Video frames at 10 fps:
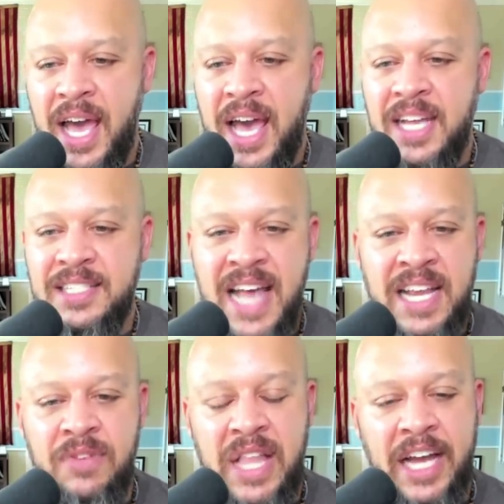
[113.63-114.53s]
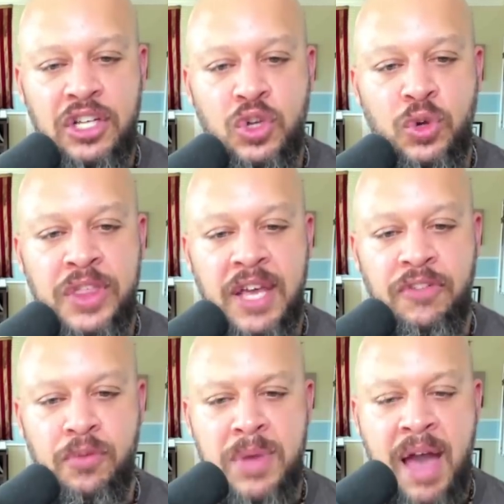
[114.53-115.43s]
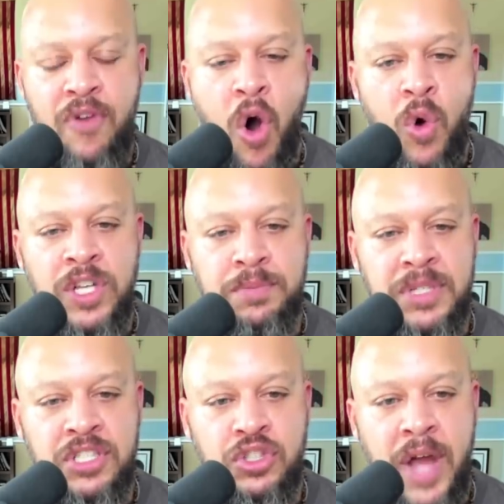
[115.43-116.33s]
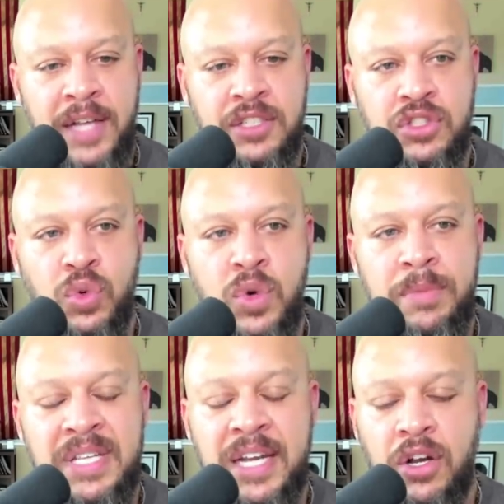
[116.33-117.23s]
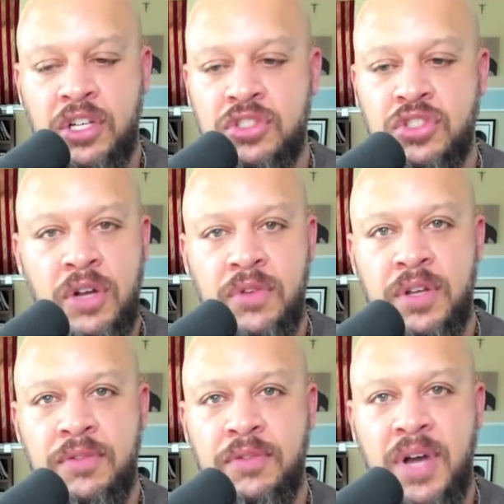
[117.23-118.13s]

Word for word: and it's not even like a new thing for me. I've always been attracted to women that are conservative.